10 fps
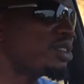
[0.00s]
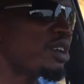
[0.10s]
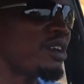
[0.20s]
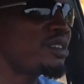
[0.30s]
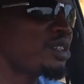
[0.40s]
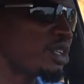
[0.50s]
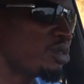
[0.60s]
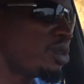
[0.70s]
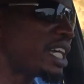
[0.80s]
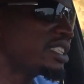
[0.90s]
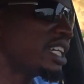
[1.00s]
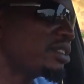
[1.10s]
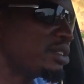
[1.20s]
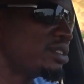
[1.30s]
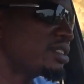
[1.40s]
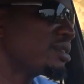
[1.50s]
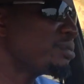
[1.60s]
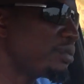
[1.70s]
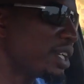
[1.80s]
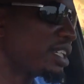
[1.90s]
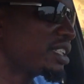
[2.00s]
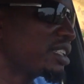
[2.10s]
your dual circuit brake